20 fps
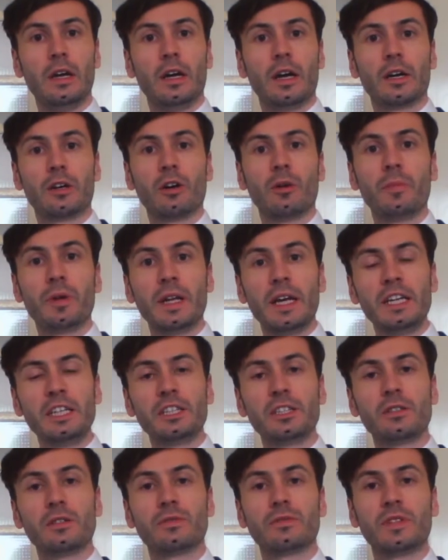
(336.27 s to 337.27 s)
A
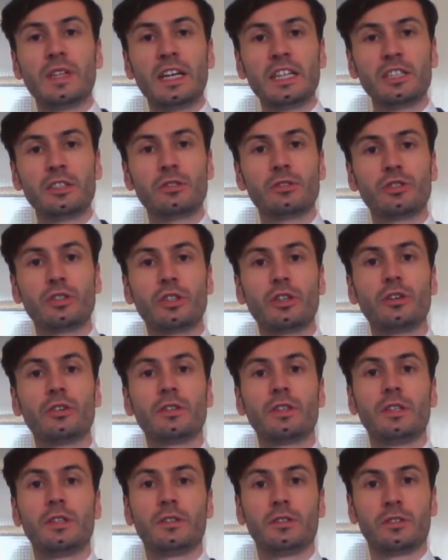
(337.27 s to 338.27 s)
combination of national
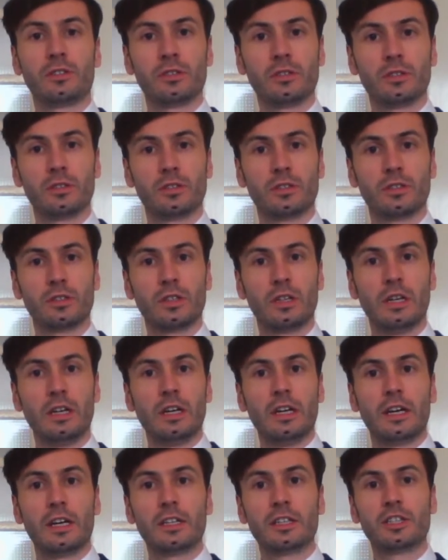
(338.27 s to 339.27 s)
security concerns,
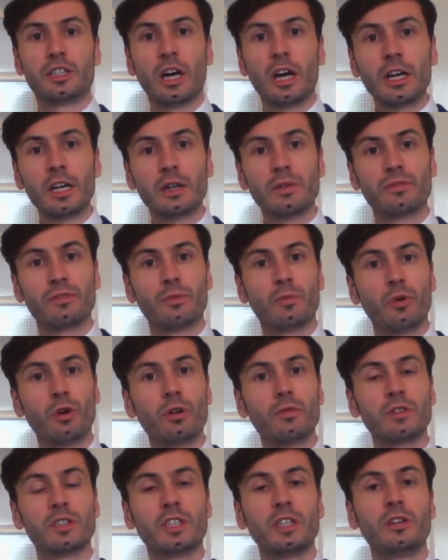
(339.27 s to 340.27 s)
a desire for
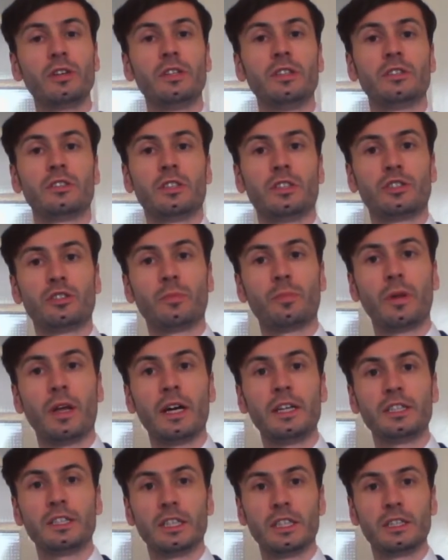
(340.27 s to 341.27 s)
more resilience in
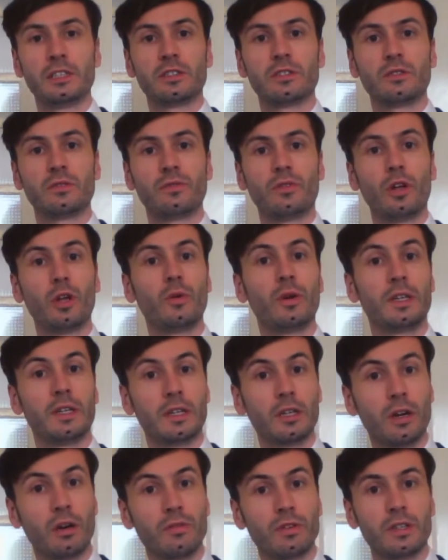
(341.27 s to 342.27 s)
supply chains following
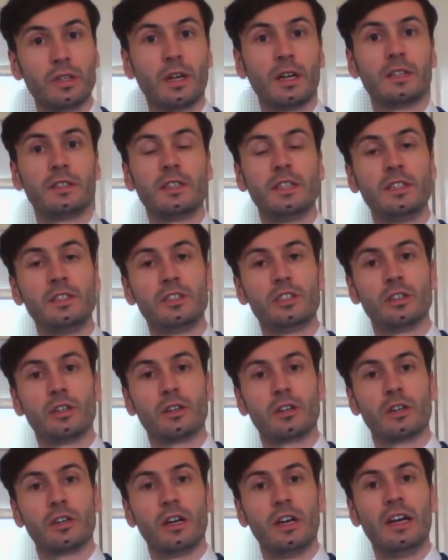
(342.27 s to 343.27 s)
the COVID-19
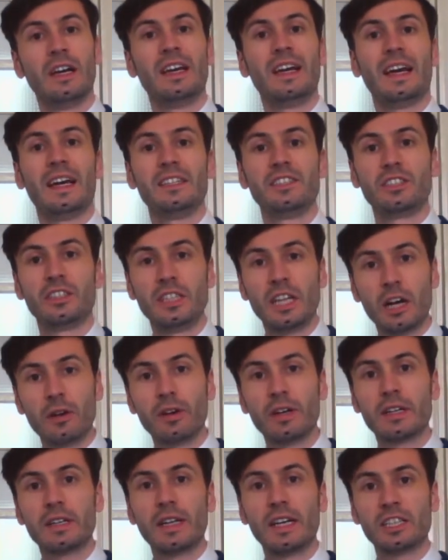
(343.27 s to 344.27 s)
shock, and
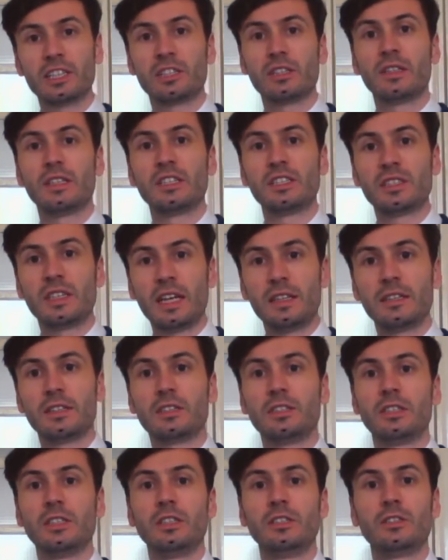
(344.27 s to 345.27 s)
generic nationalist
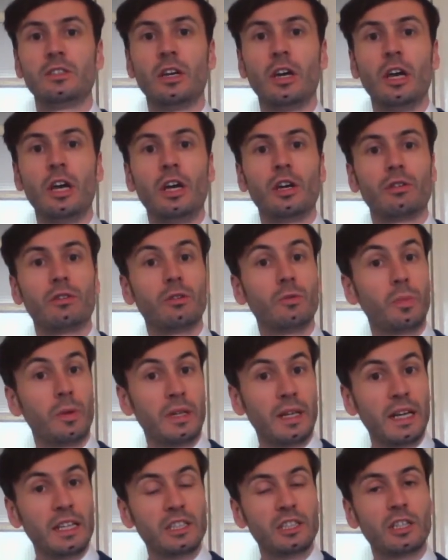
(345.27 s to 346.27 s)
tendencies could
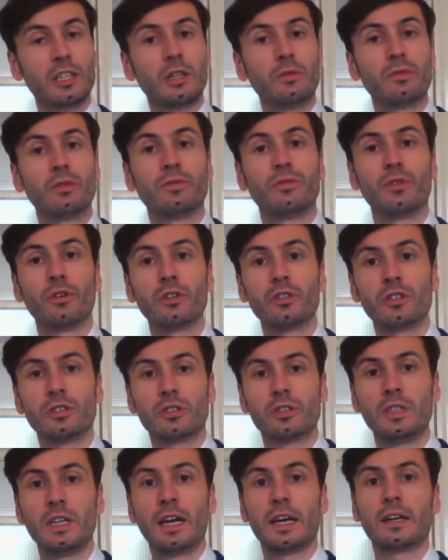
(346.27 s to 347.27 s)
potentially
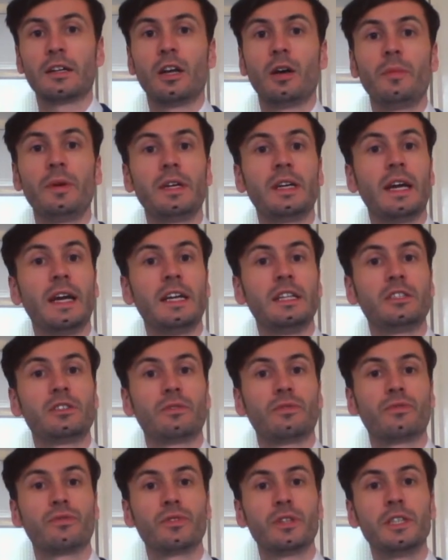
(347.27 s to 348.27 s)
reverse the economic gains
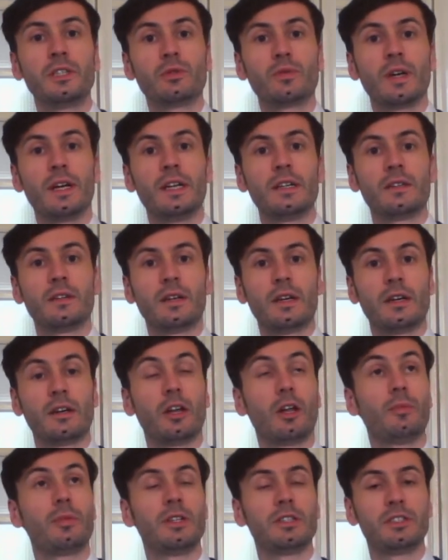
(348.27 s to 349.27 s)
of free trade and
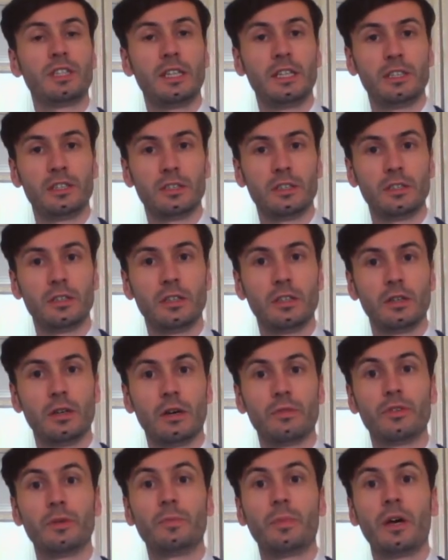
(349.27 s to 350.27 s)
globalization
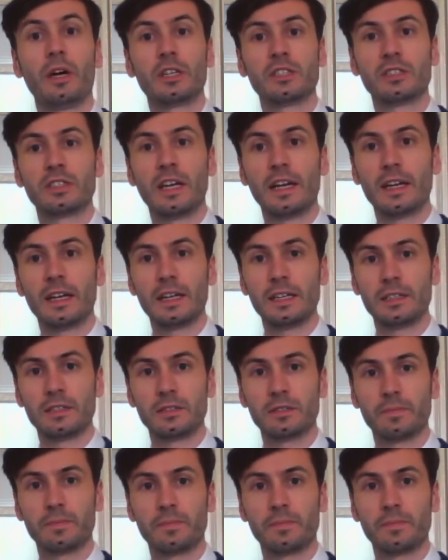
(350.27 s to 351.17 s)
of the past decades.